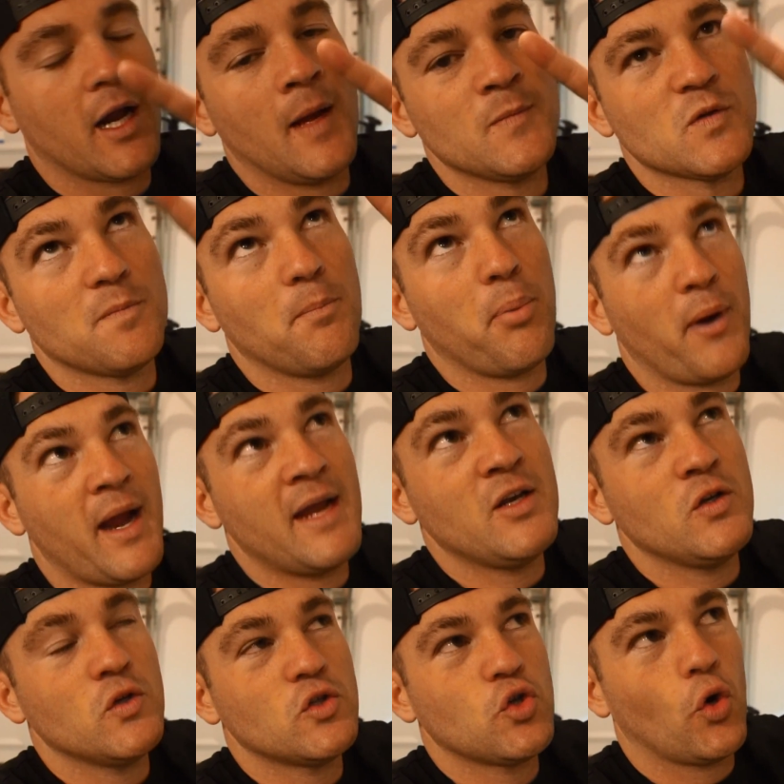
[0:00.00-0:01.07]
Comes with brand
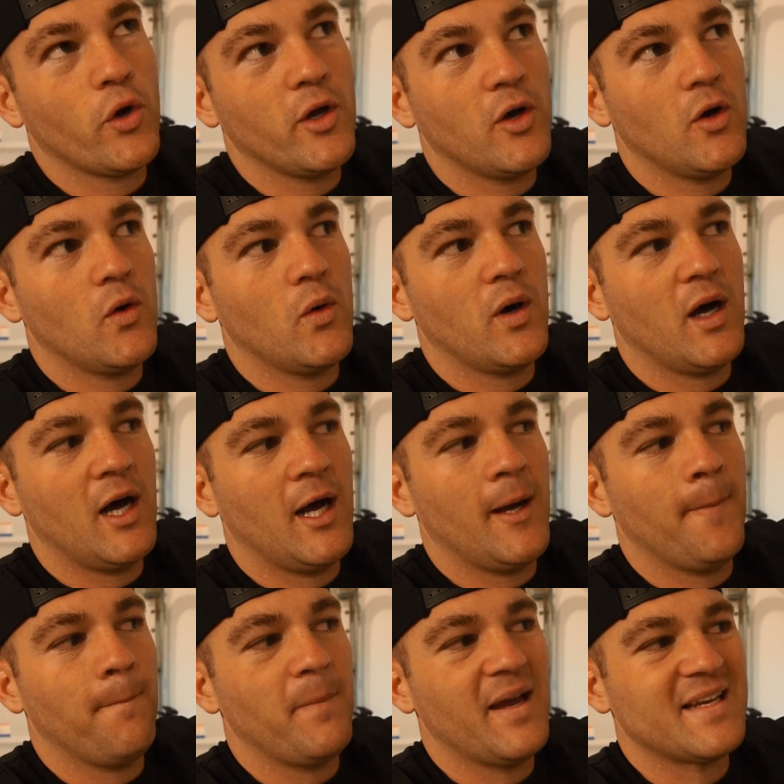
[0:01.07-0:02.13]
new Toyo
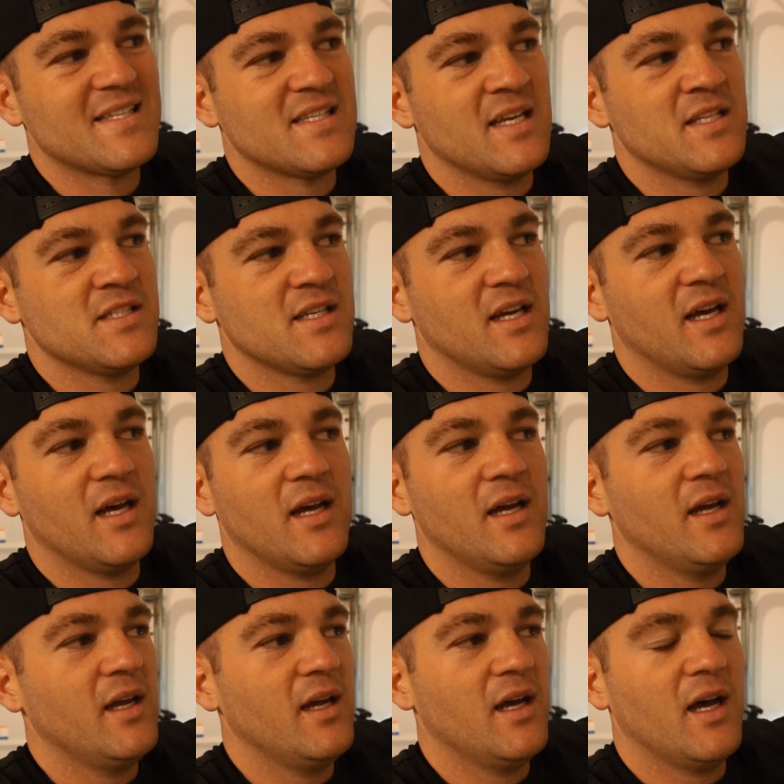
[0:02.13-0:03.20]

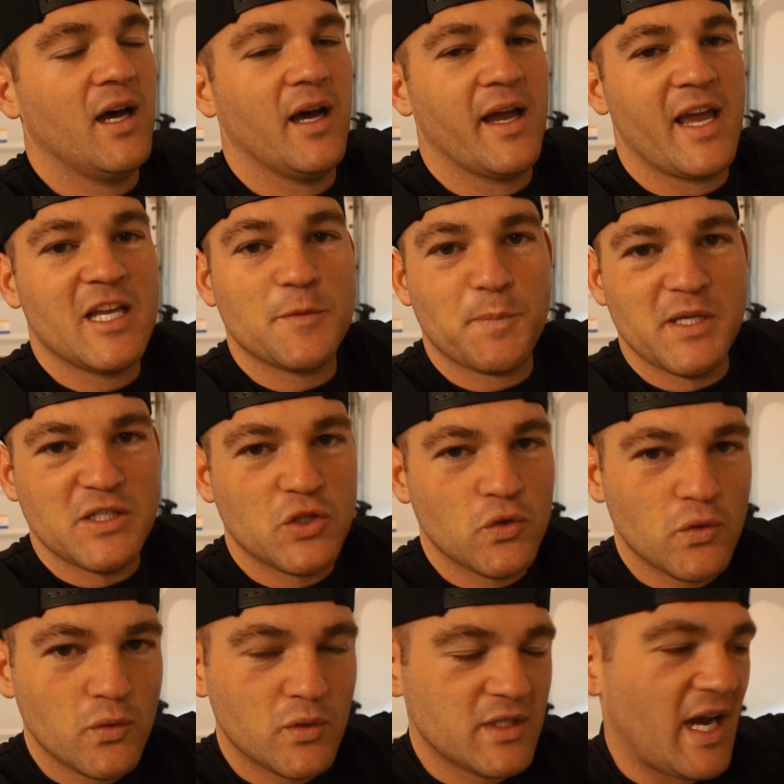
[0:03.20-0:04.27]
Extenza
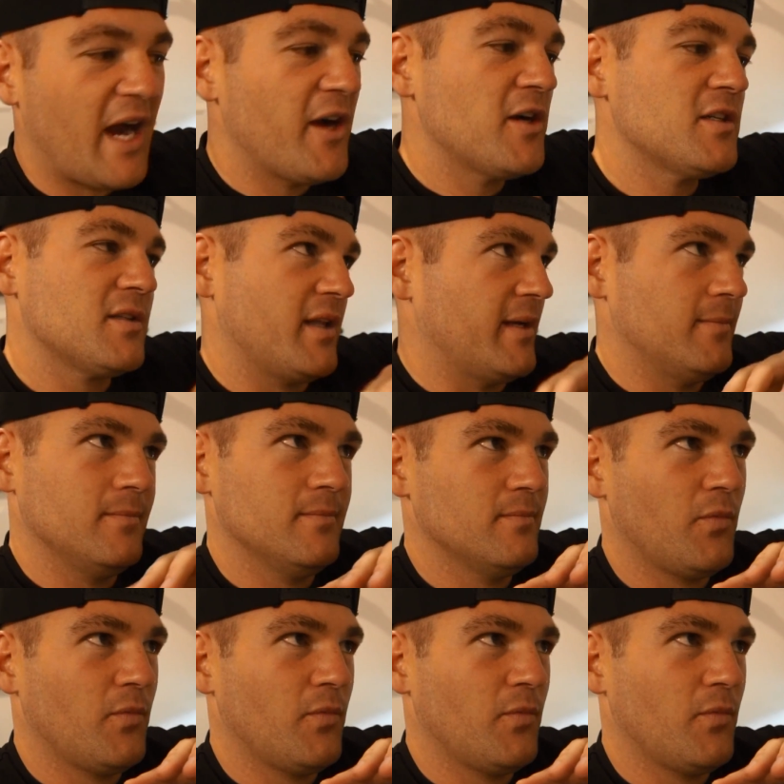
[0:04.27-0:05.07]
HP2 tires. Like,